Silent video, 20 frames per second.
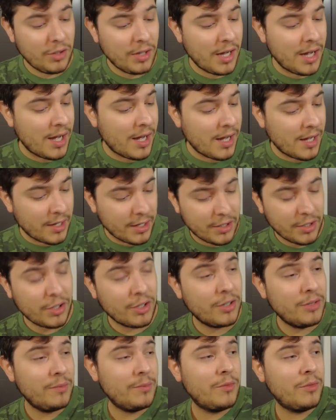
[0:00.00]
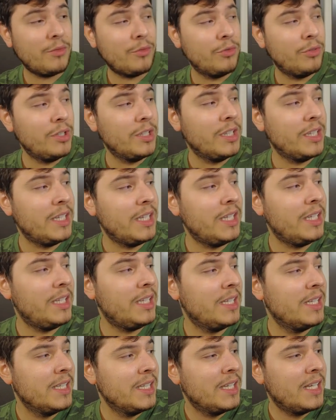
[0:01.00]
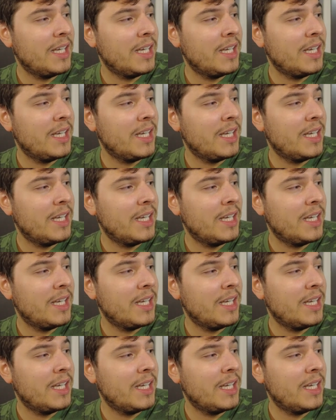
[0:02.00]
uh, really,